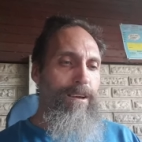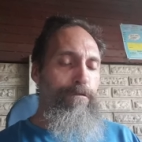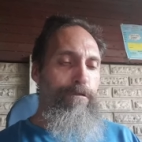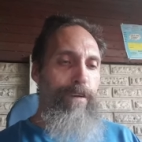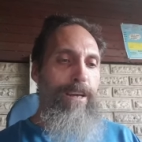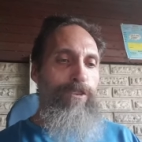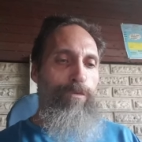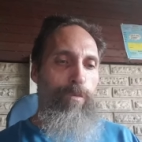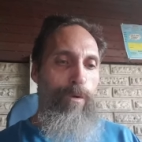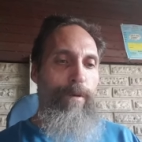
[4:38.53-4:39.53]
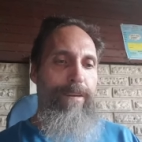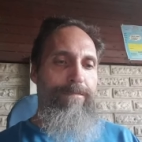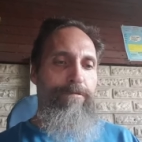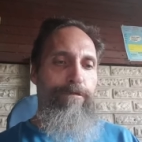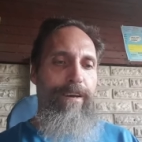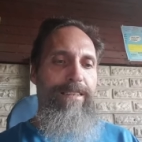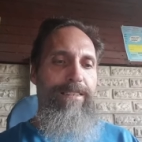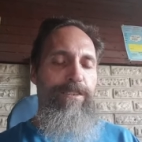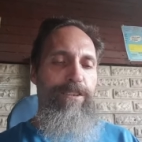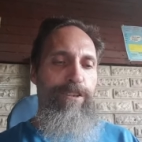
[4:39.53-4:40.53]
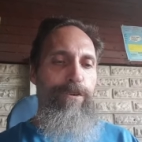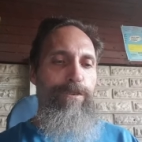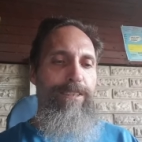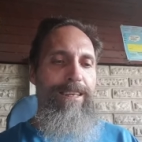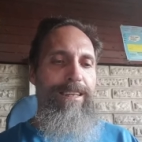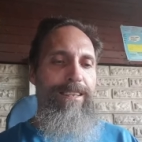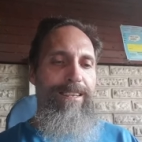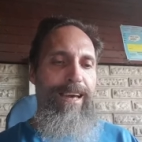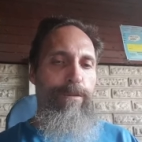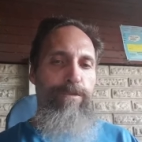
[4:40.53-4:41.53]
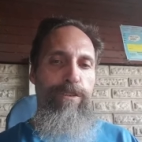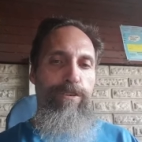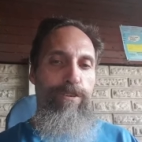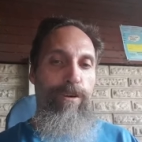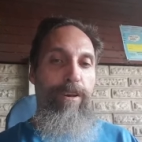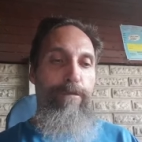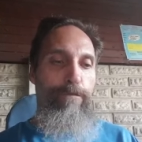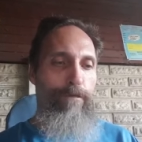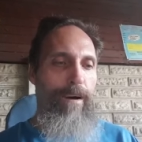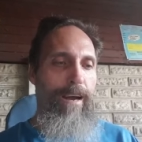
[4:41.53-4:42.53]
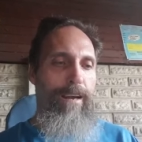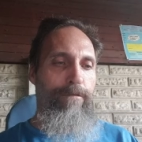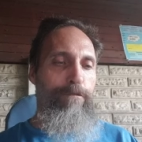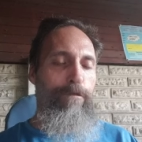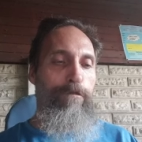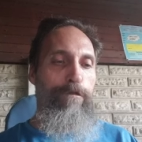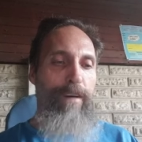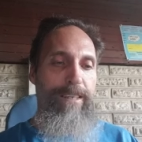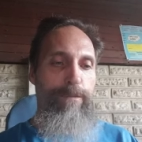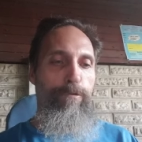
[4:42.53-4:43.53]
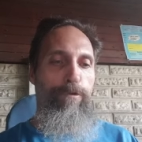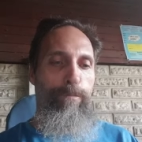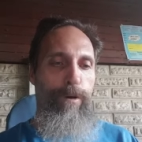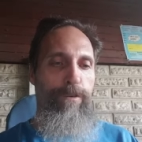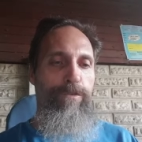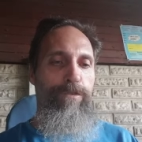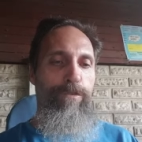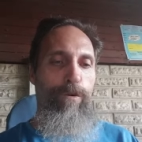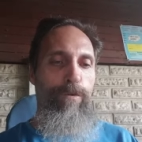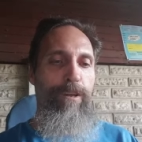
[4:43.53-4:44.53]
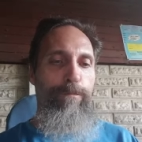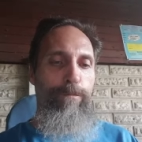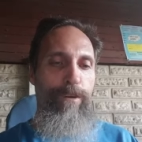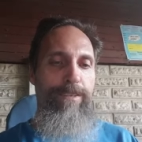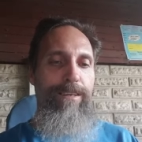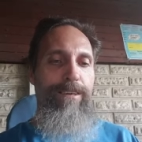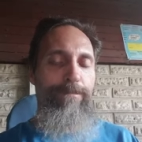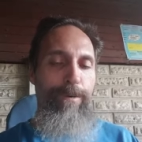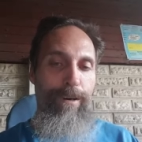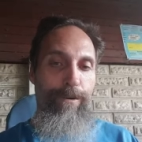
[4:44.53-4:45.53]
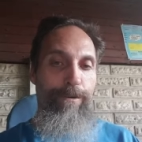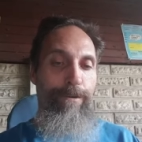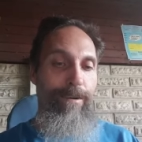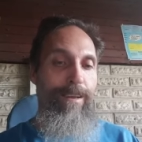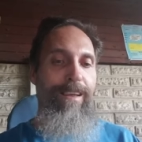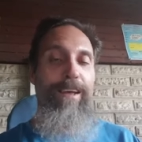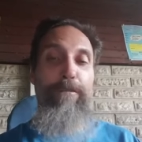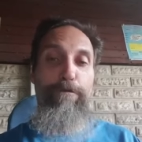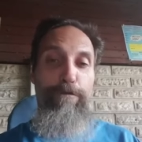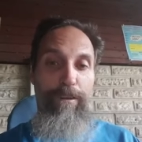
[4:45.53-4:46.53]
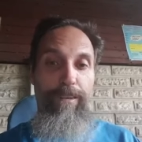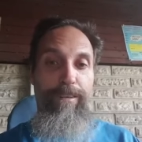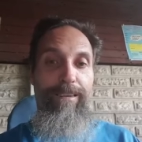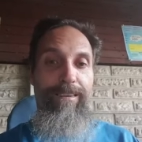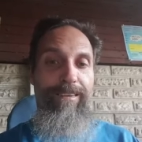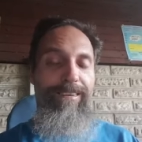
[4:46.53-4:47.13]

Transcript: French woman faces $13,000 fine for Facebook post calling President Macron false.